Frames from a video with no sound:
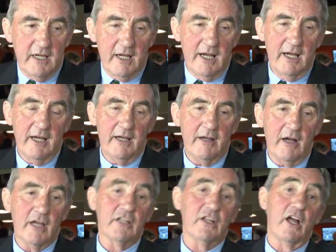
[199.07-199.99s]

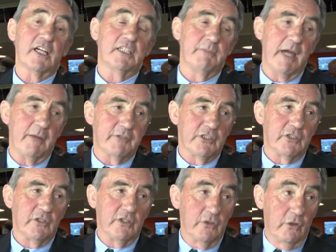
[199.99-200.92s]
I'd like to be able to
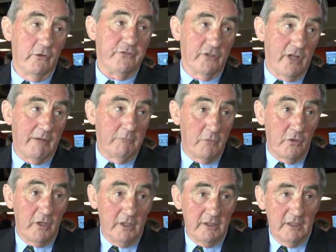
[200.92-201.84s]
do an awful lot
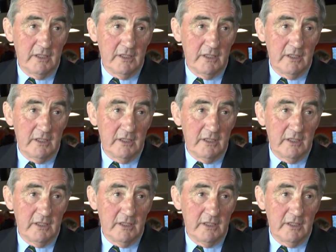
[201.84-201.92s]
more,